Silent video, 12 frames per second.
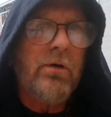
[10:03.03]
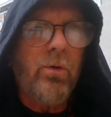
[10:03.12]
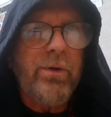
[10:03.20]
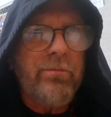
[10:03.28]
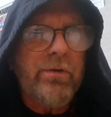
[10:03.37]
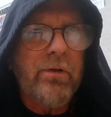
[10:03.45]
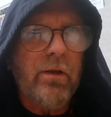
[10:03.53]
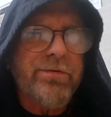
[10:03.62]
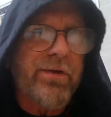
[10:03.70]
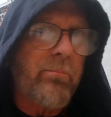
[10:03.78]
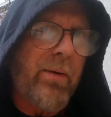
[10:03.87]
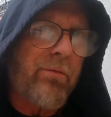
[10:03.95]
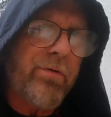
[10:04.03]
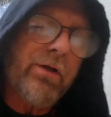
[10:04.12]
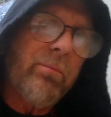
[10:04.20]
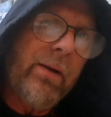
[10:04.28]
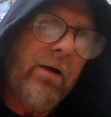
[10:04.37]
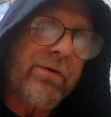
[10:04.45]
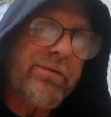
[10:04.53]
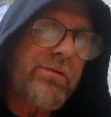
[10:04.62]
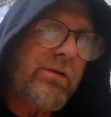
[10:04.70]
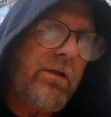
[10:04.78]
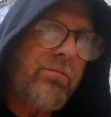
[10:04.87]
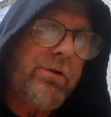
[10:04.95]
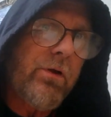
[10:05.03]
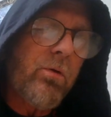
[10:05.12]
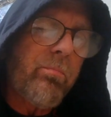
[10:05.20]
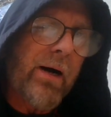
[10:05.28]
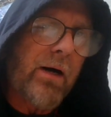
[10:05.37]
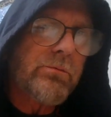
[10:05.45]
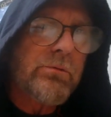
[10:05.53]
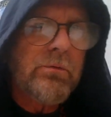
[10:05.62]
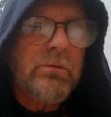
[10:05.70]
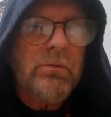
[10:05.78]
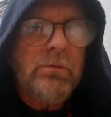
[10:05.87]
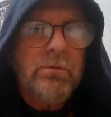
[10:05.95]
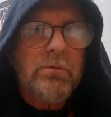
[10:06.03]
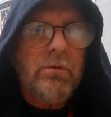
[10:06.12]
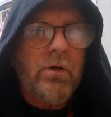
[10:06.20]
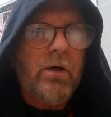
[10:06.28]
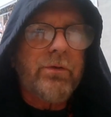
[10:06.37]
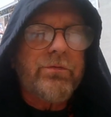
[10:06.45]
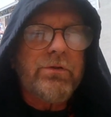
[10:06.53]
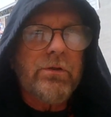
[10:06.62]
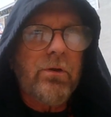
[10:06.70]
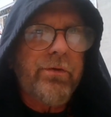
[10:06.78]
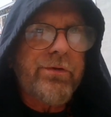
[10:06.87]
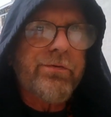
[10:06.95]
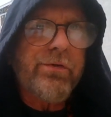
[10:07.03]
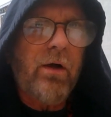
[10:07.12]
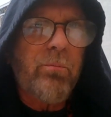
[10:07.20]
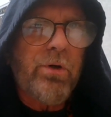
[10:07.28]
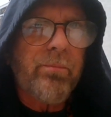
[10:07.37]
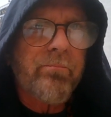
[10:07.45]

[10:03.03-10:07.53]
or even some African Americans didn't even know about until this summer.